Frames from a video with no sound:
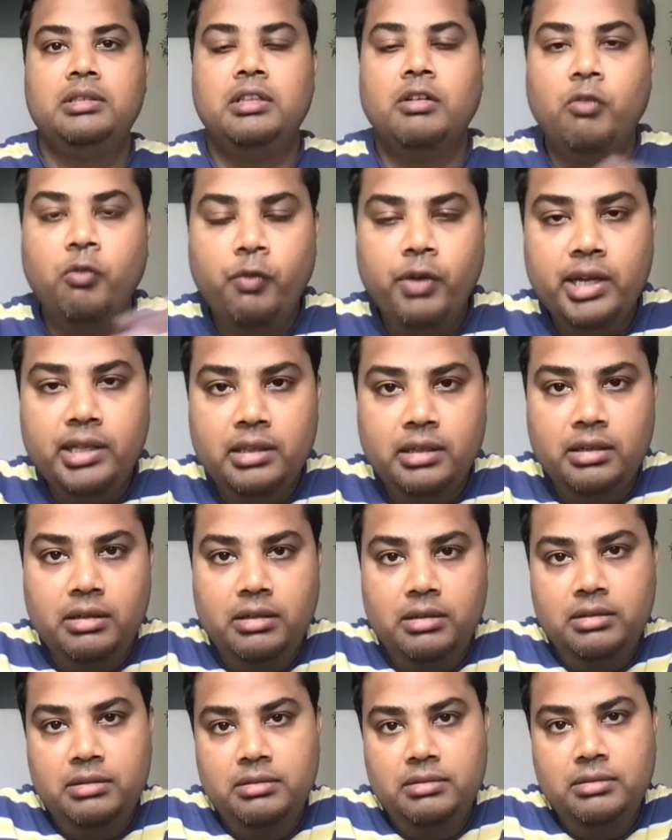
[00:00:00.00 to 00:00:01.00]
the
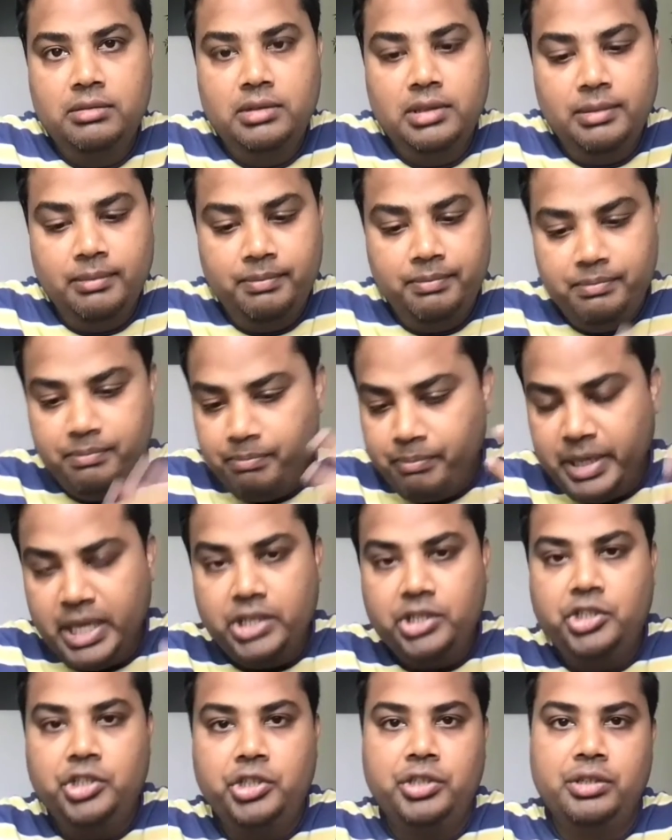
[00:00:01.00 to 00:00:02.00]
weather, the
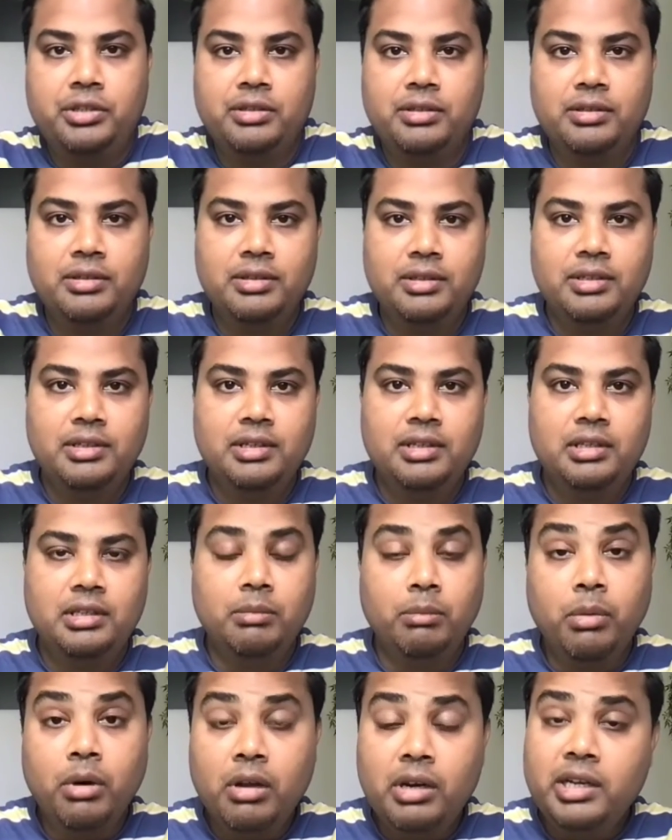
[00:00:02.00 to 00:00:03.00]
pitch, the
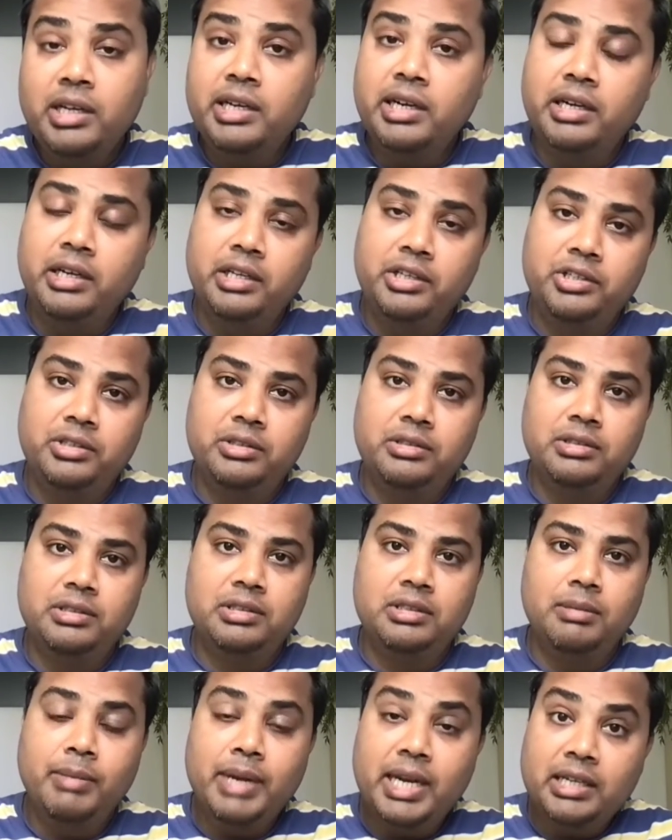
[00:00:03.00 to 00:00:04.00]
bowling conditions,
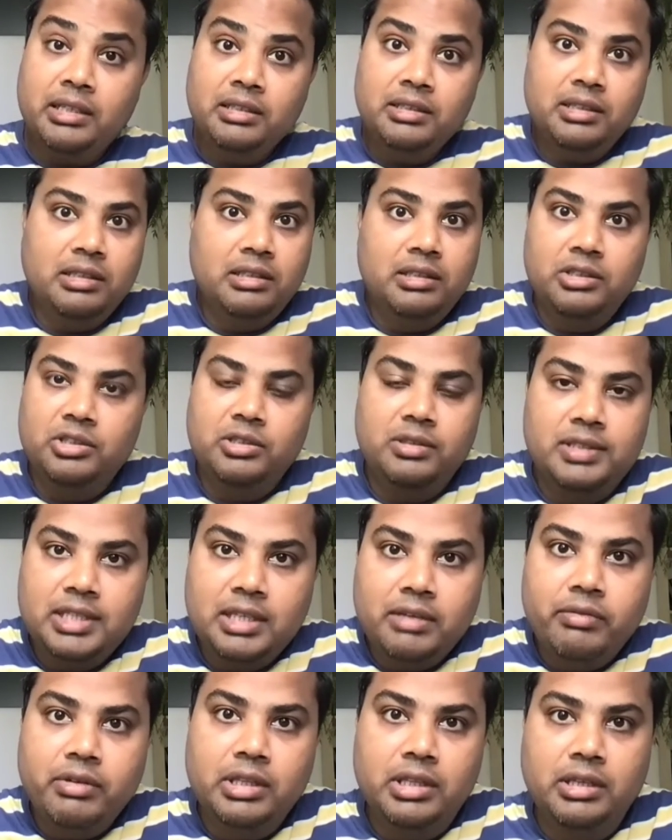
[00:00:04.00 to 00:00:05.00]
the batting conditions,
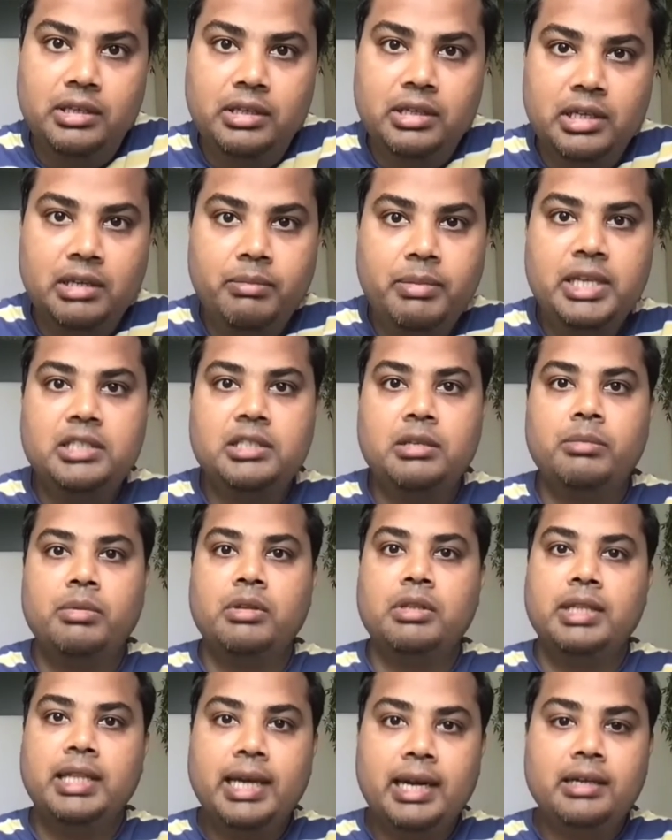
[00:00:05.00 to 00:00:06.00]
everything. And based
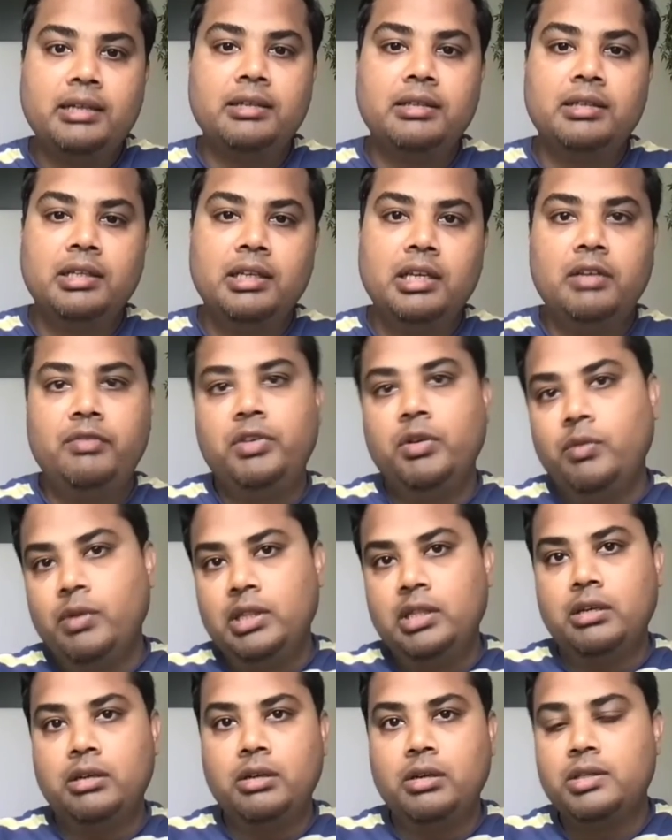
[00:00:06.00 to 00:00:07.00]
upon that, if you win
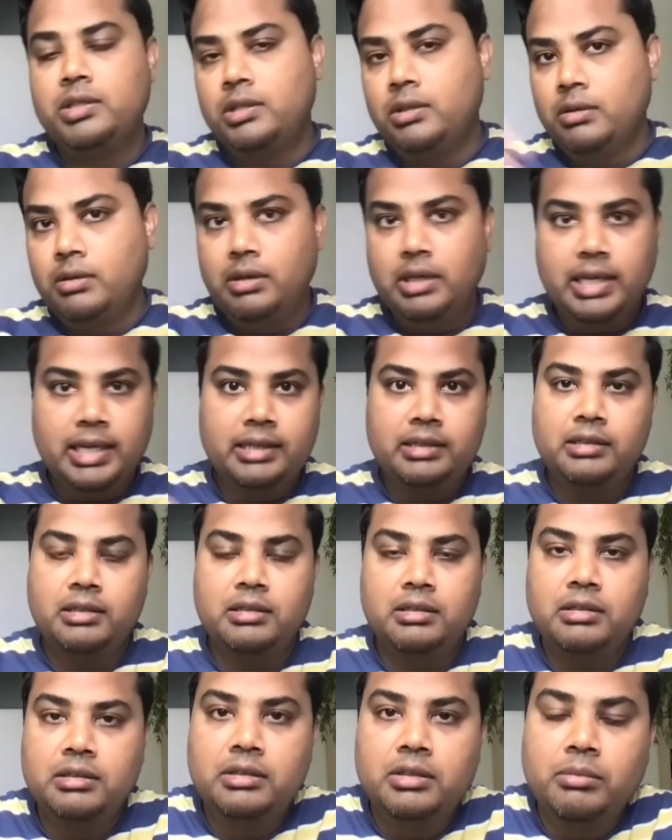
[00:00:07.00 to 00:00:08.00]
the toss, you elect
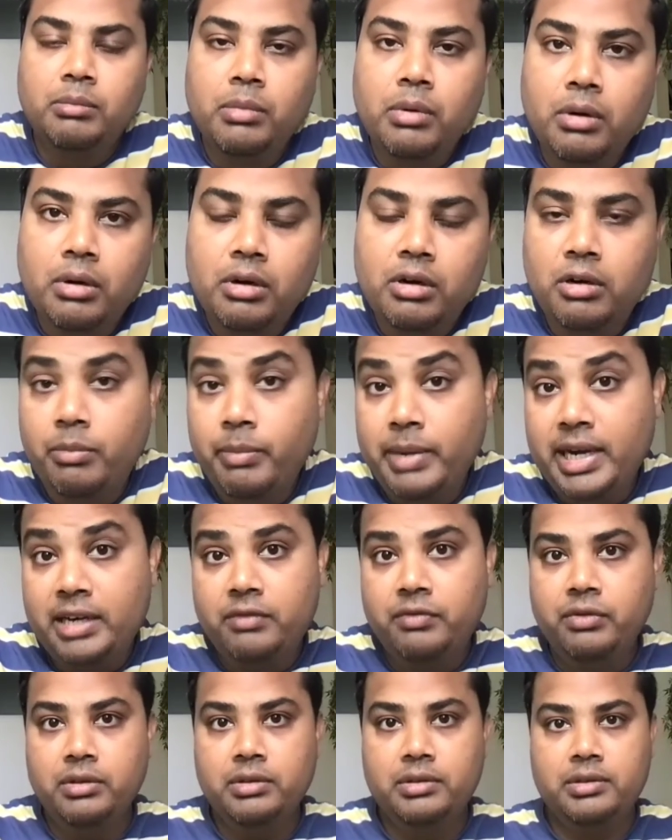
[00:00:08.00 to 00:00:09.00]
to bowl or
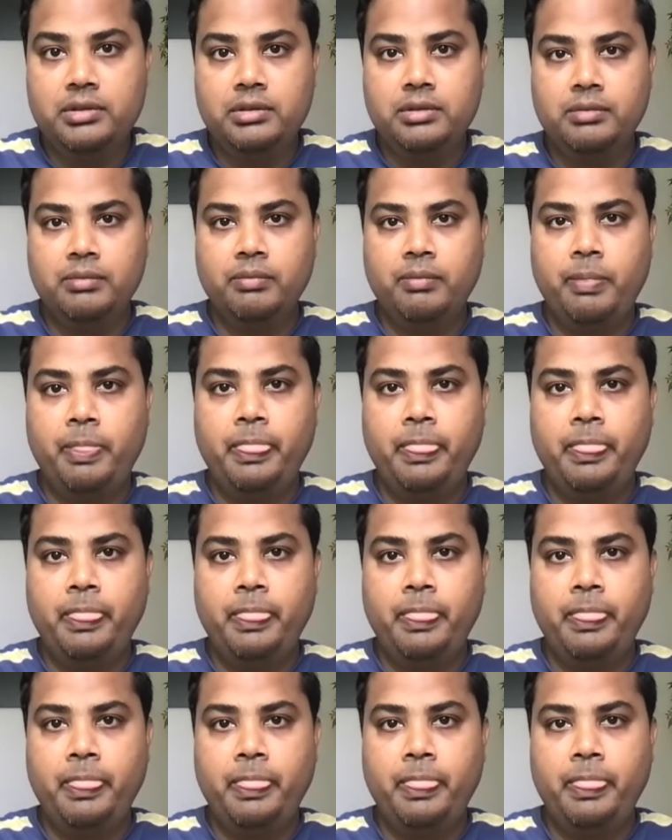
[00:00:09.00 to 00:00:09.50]
bat first.